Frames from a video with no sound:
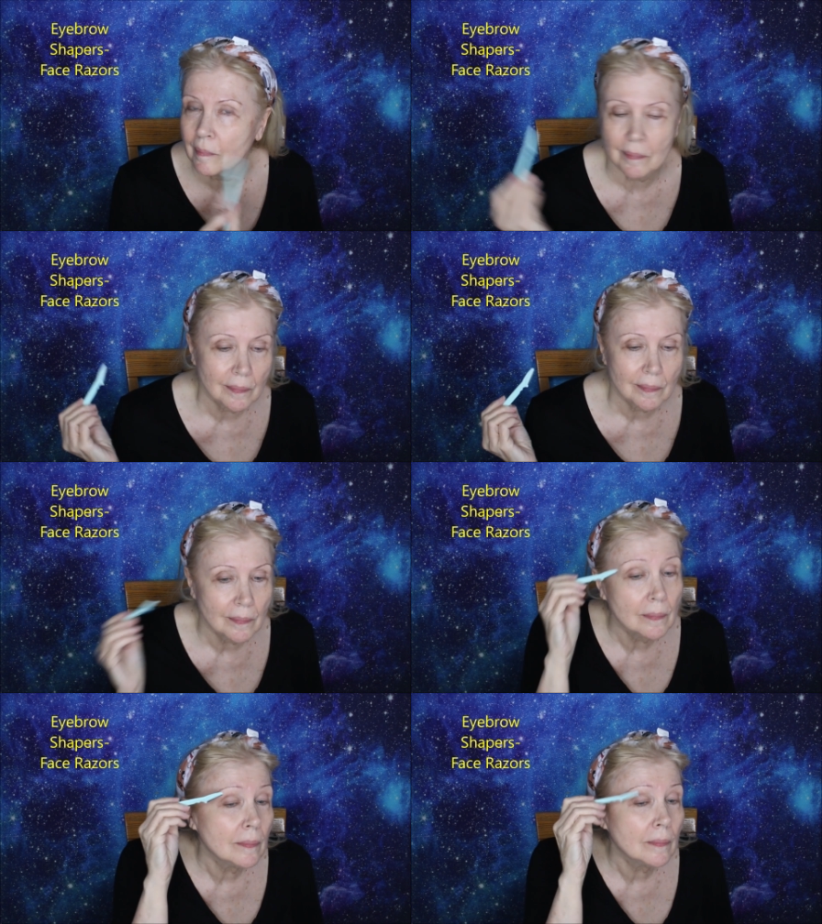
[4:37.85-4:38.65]
Getting
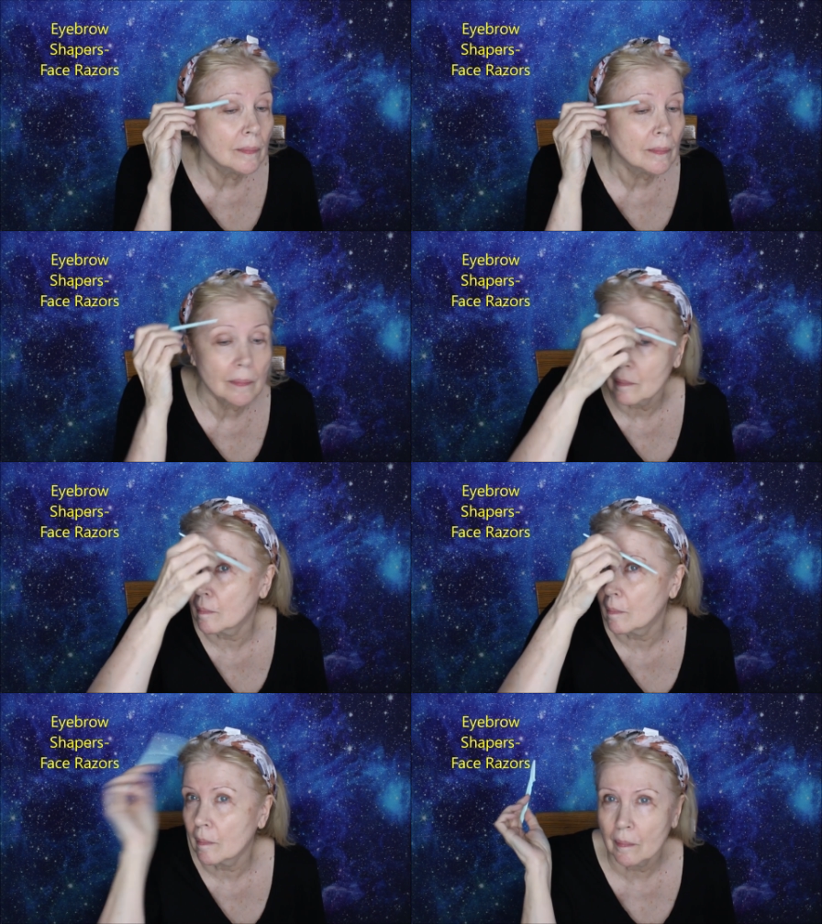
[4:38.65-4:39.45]
those extra stray
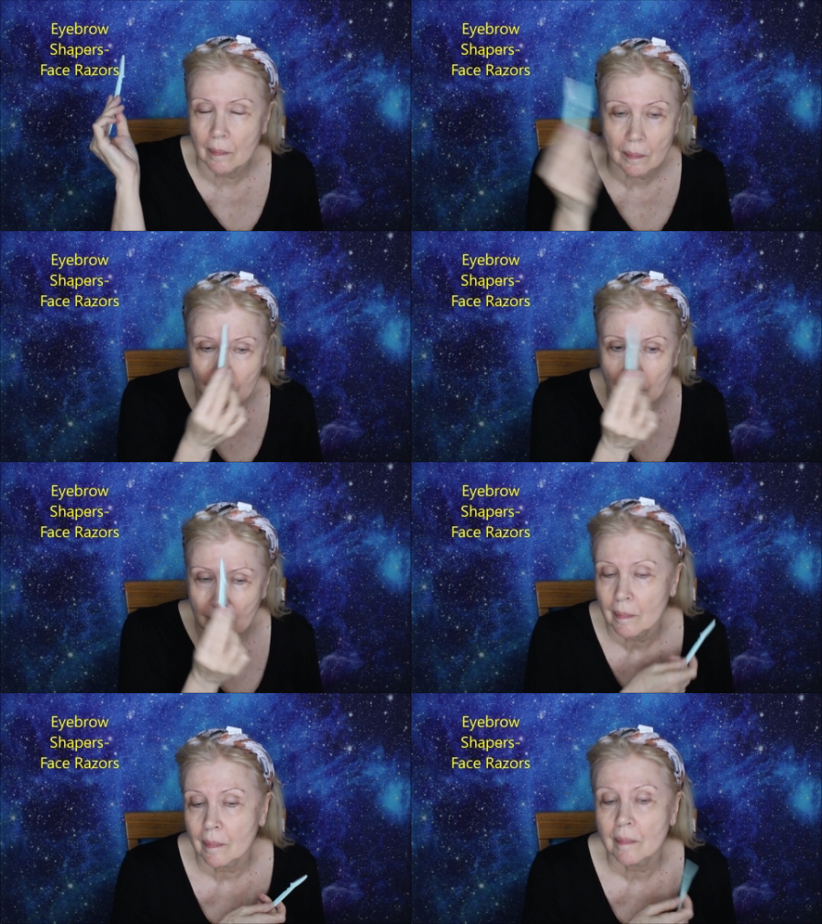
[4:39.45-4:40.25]
hairs, shaping
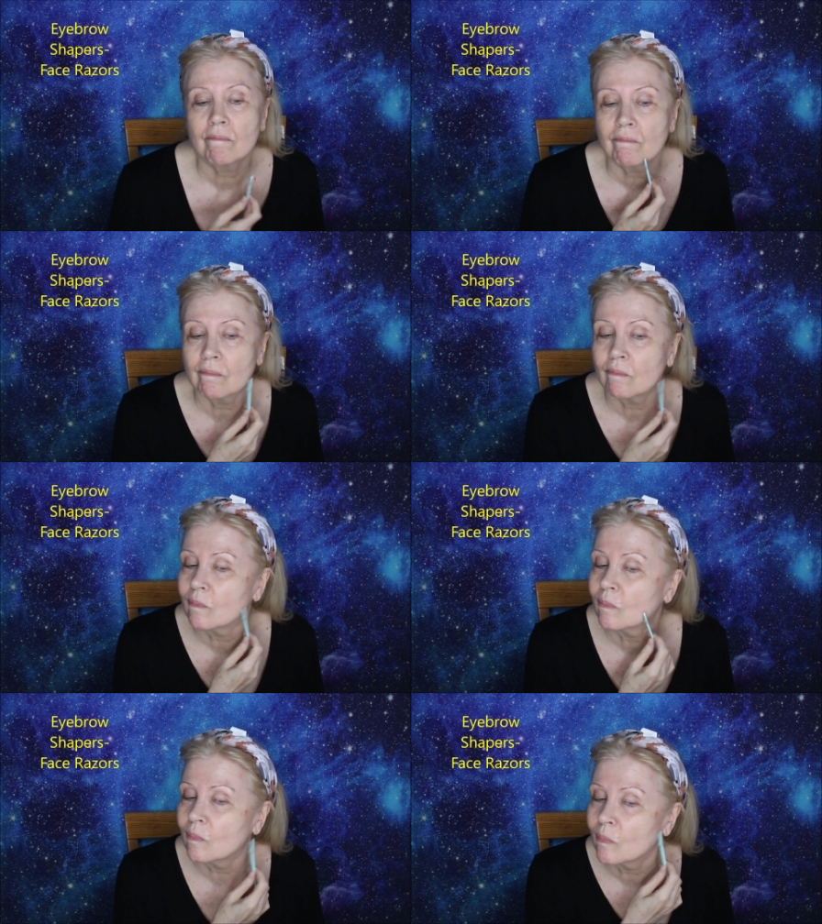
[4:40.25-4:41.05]
the
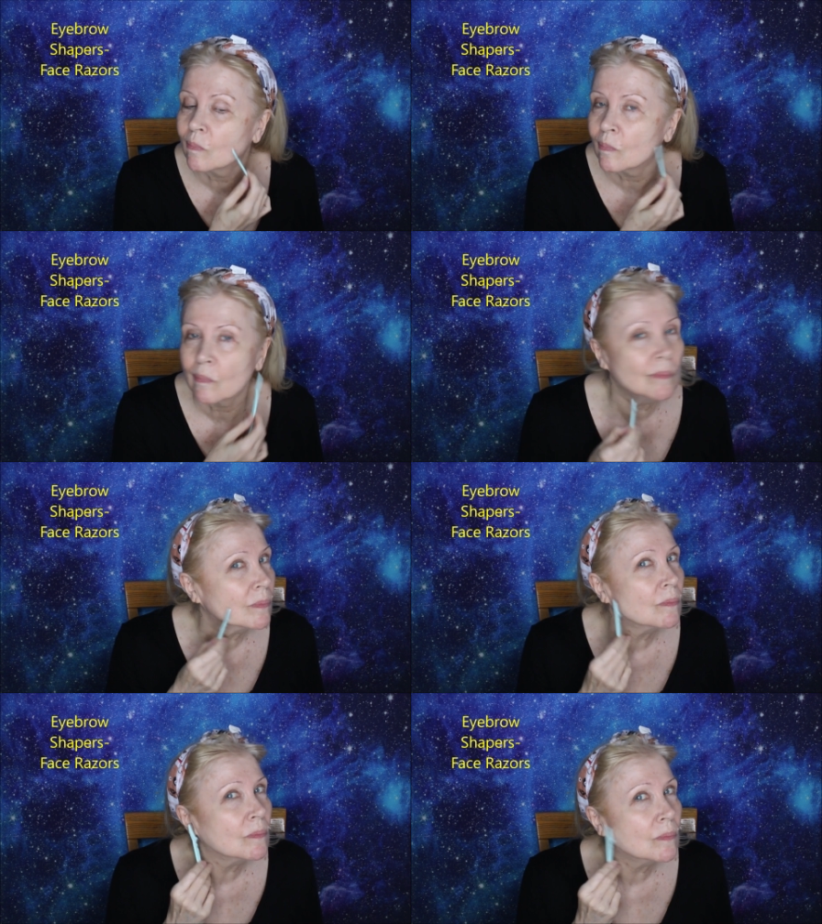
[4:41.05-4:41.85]
brows, the
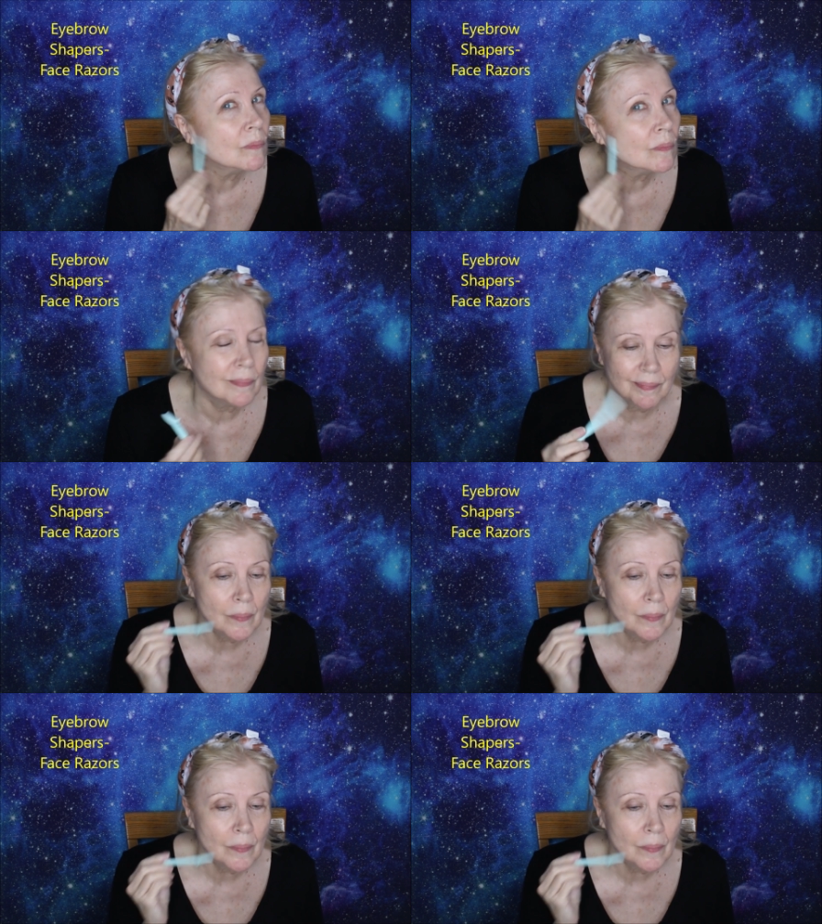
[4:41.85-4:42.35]
fuzz,